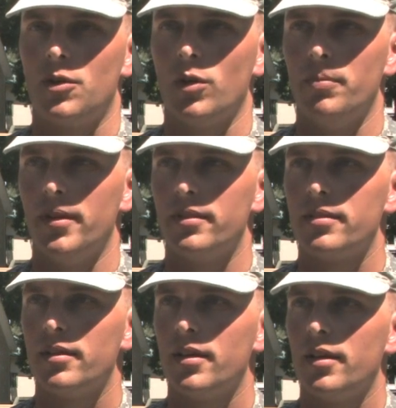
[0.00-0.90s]

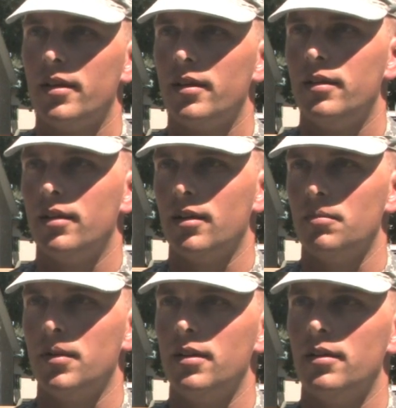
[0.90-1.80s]
equipment,
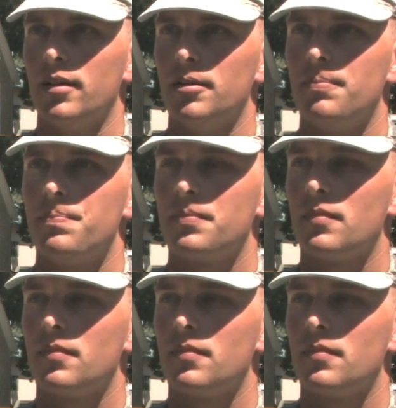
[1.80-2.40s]
and